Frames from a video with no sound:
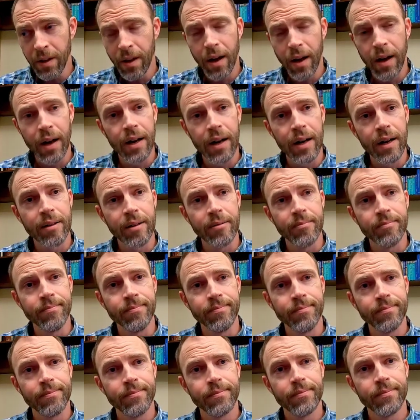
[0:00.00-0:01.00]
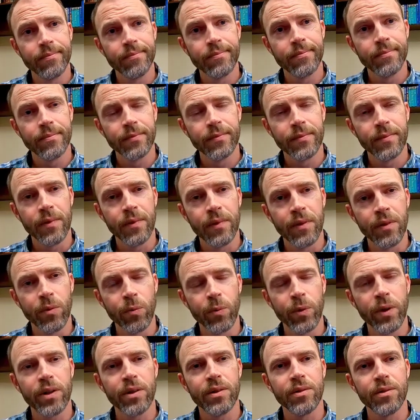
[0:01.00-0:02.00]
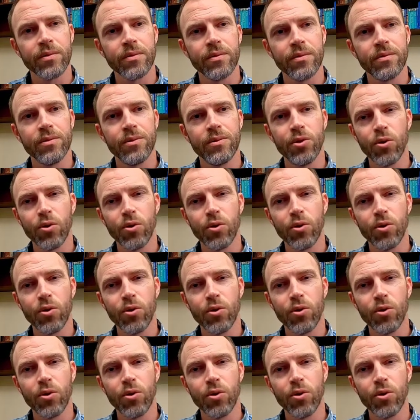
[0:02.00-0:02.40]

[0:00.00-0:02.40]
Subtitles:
The real